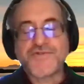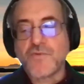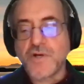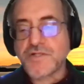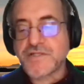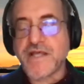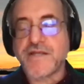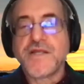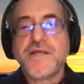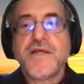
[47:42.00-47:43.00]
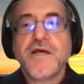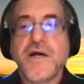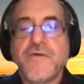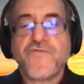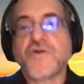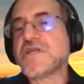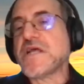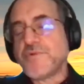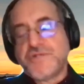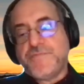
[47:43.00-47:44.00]
networks that, for
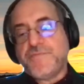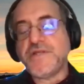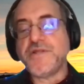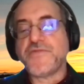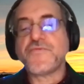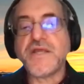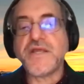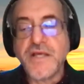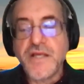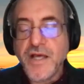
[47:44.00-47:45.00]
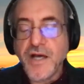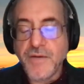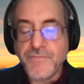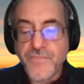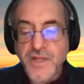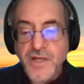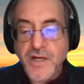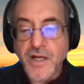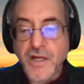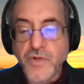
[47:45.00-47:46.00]
example, GPT-3,
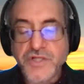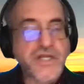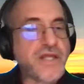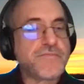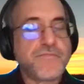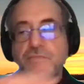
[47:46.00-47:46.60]
which